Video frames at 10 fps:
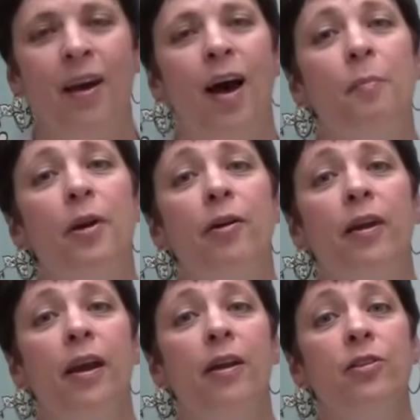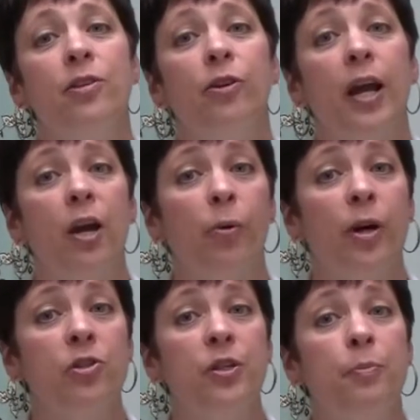I'm here to answer a
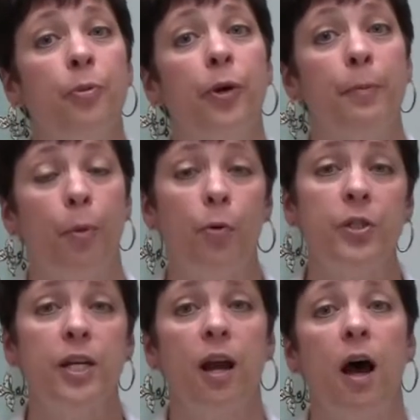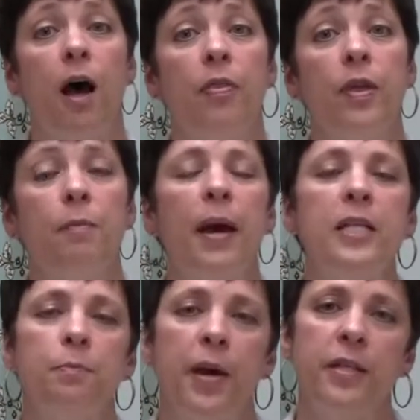question posted on the
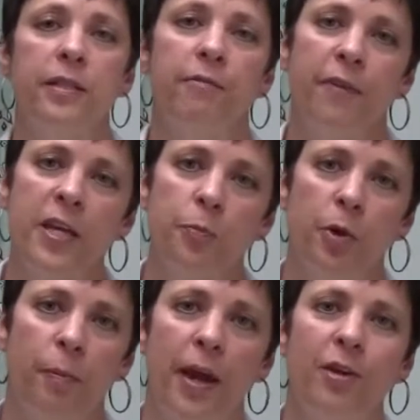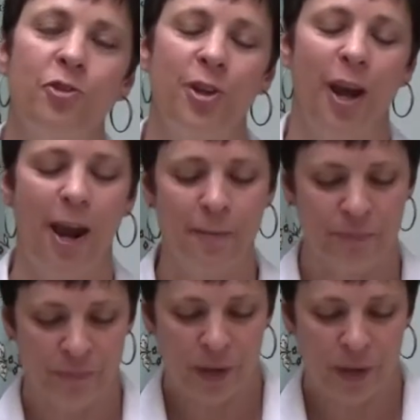Pets Best Facebook page today.